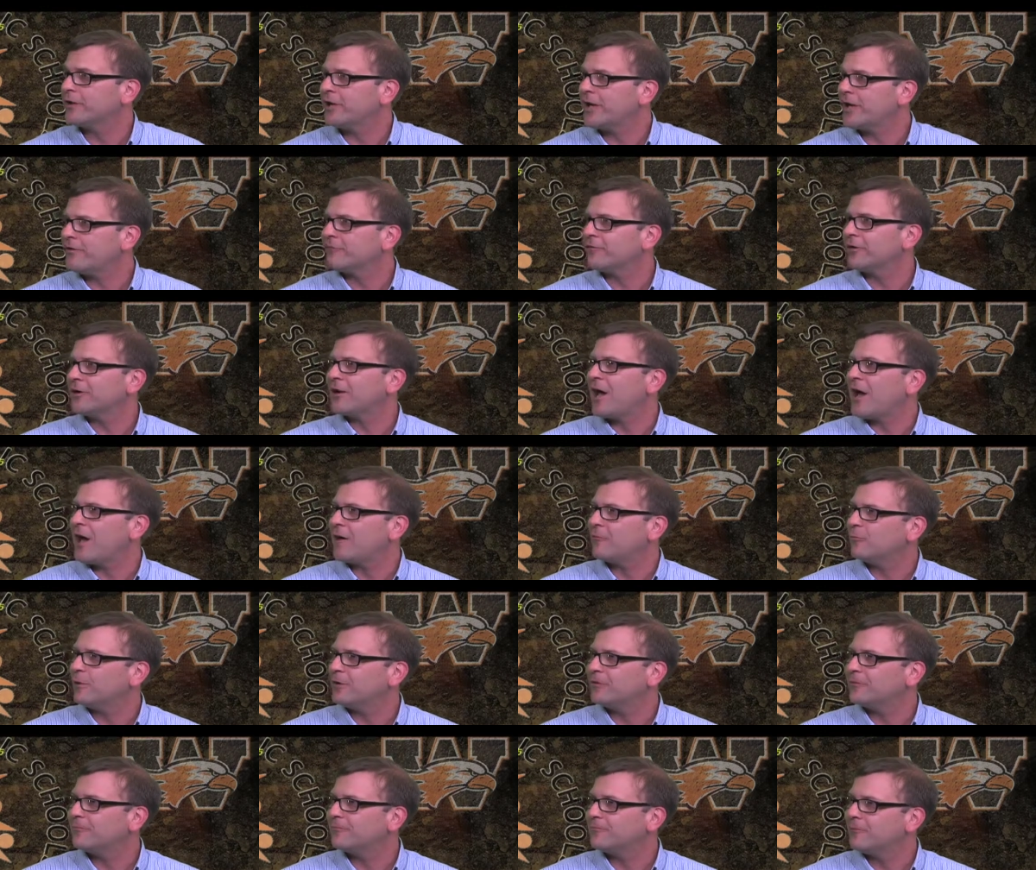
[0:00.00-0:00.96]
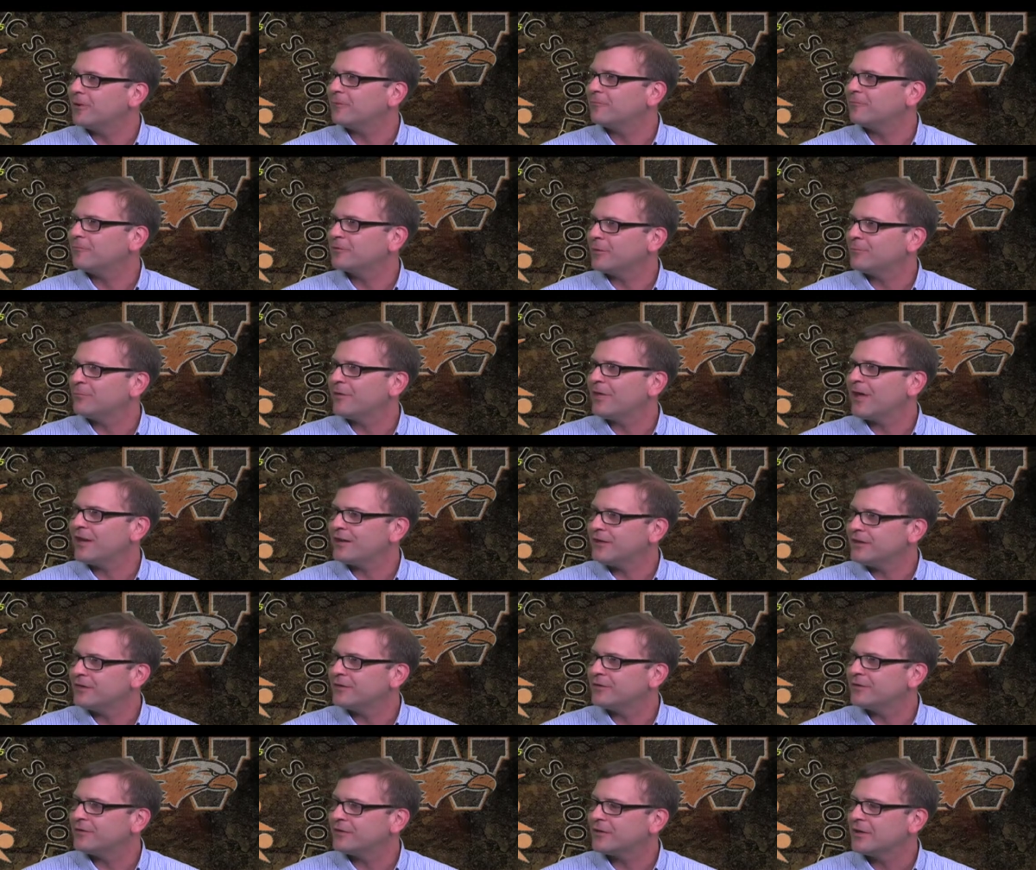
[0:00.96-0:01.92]
They okay. have forgot what what some of
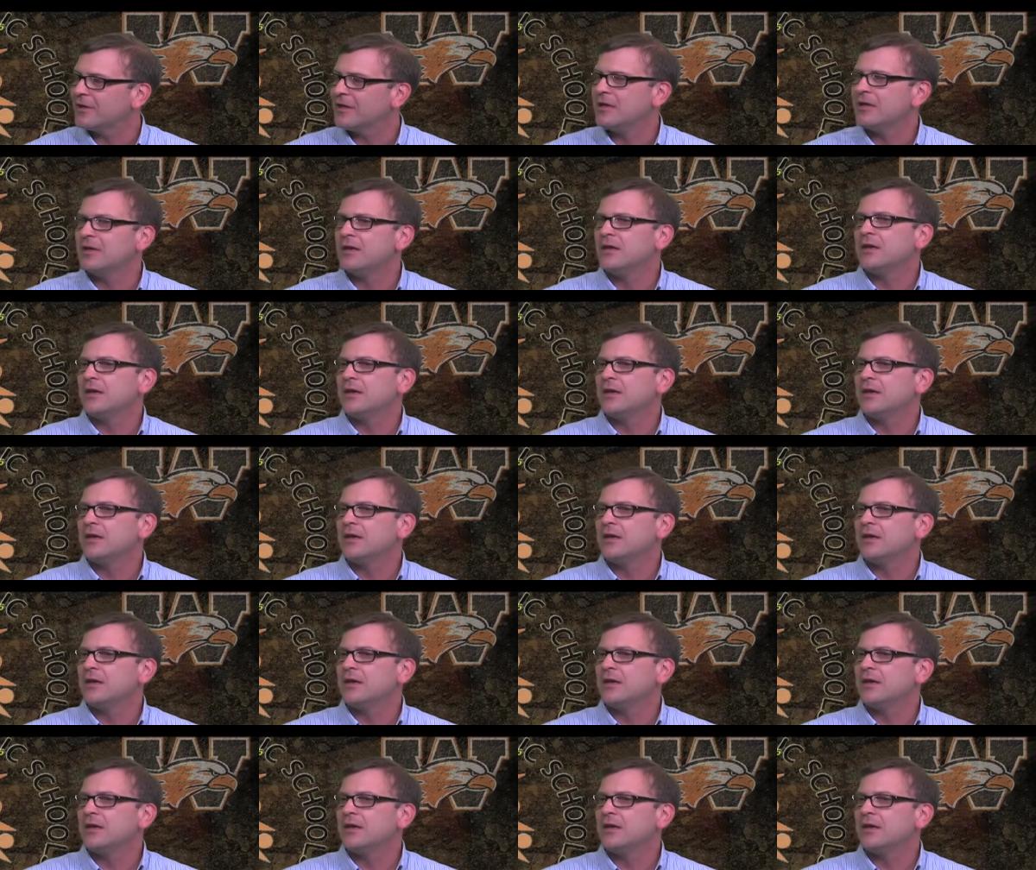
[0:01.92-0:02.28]
that is. Okay.